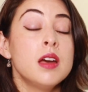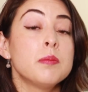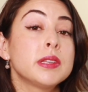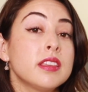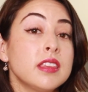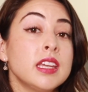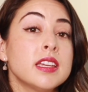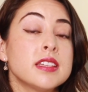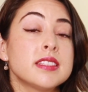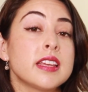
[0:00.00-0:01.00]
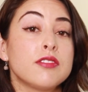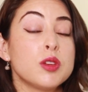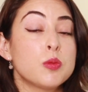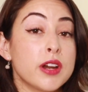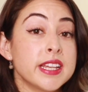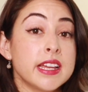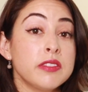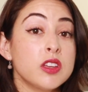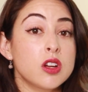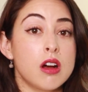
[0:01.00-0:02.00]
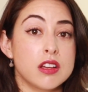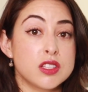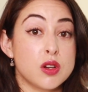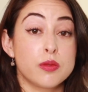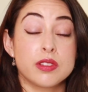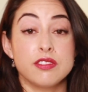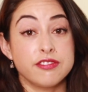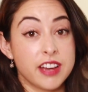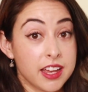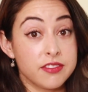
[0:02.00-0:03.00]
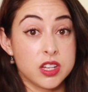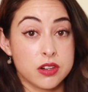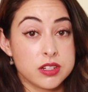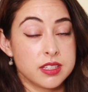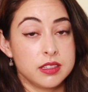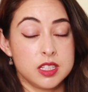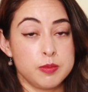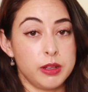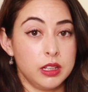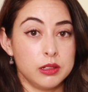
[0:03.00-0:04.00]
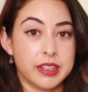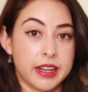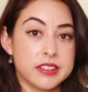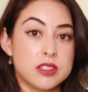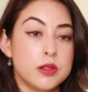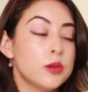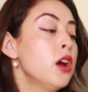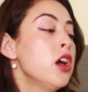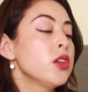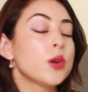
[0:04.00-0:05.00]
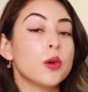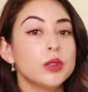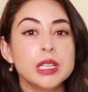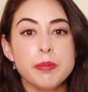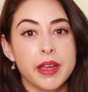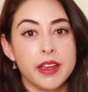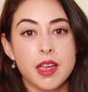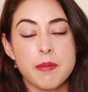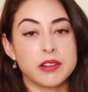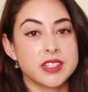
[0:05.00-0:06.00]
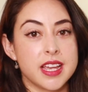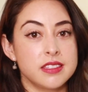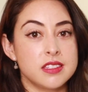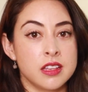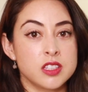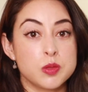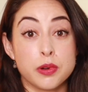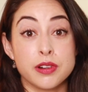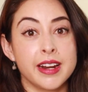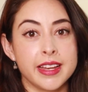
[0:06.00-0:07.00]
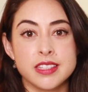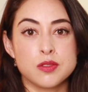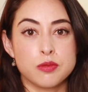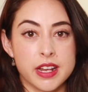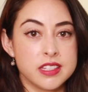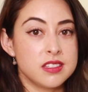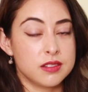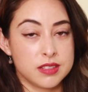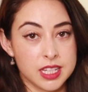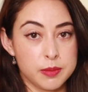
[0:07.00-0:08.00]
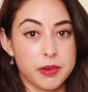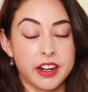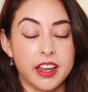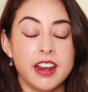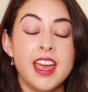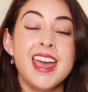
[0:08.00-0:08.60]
but the thing is that if you break down the cost over the 5 years that this pillow lasts you, you're only paying about 10 cents per night's rest to sleep on it.